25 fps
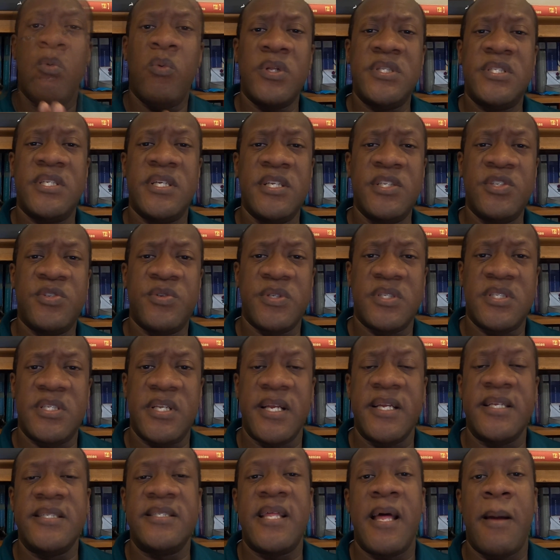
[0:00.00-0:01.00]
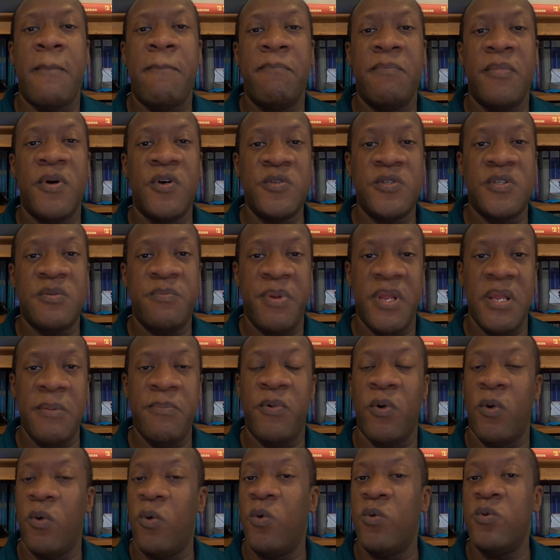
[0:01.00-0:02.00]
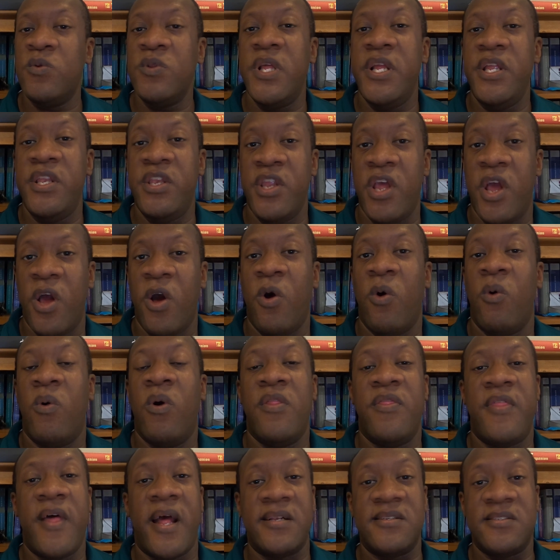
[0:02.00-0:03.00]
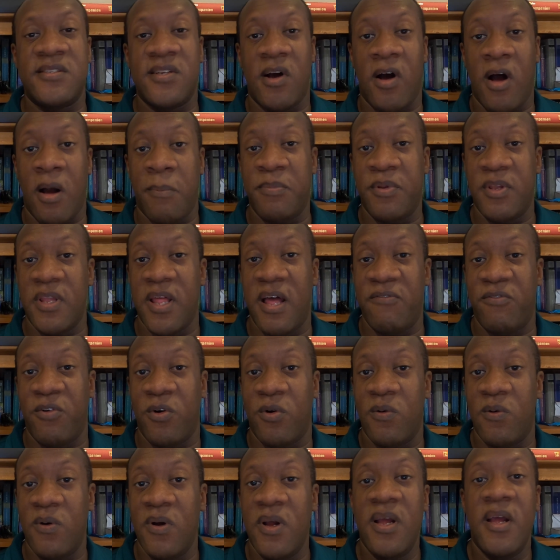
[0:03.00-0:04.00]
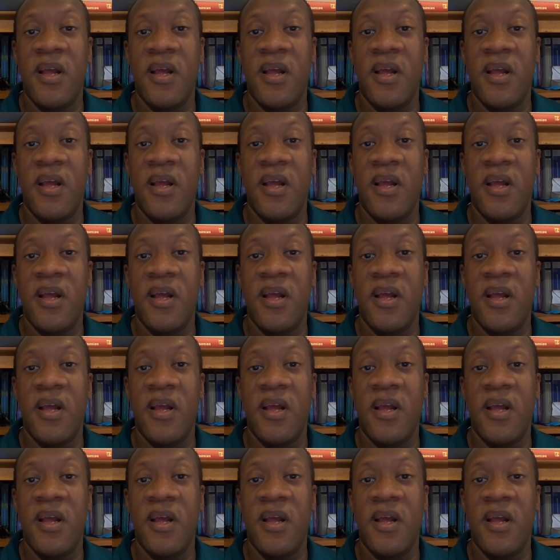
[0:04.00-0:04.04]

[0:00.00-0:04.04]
What's interesting is that most people only know that top level.